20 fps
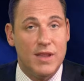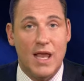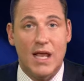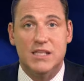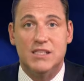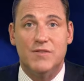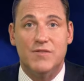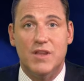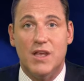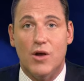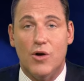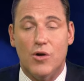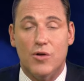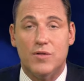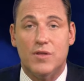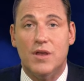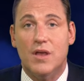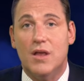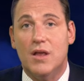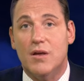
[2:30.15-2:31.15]
the ends of the
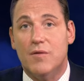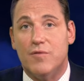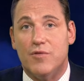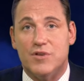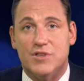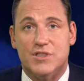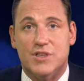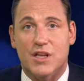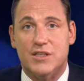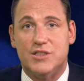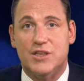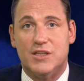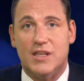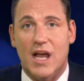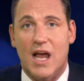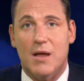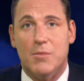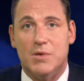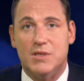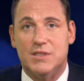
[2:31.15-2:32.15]
earth for such a
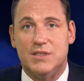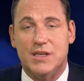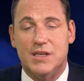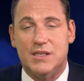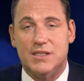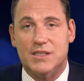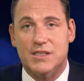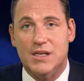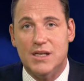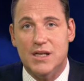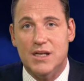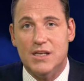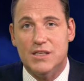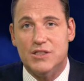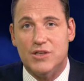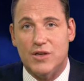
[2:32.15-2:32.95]
time as this.